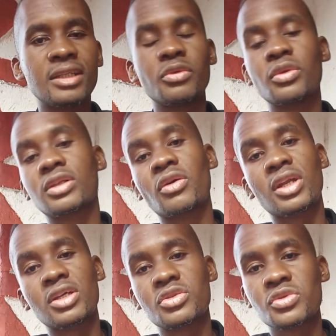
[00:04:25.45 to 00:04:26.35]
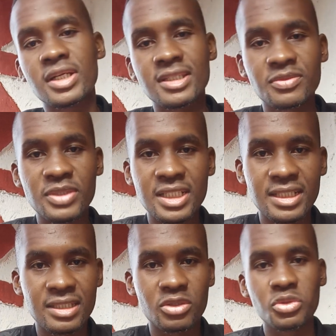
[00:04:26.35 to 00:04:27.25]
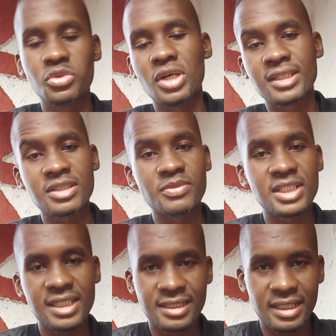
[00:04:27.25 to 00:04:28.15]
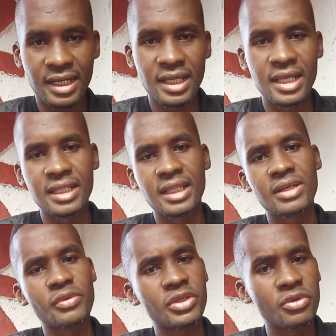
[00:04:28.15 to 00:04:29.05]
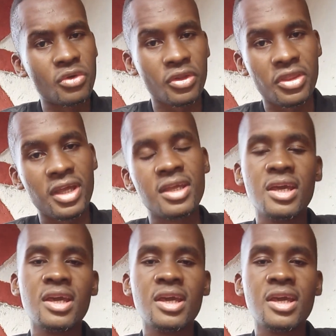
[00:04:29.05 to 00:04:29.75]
You were gonna do assessment task 2, assessment task 3, and then when you go there,